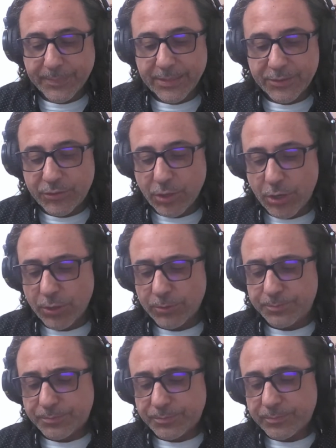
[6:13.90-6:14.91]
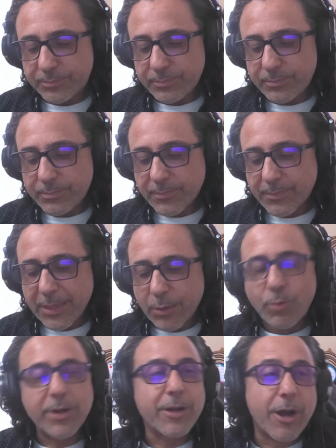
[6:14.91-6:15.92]
So
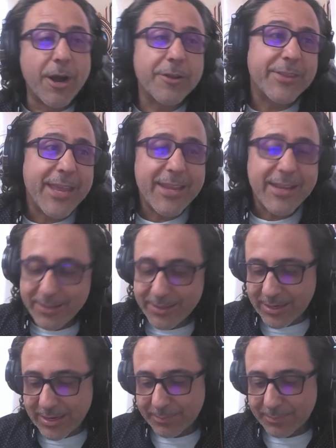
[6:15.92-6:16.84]
what are they?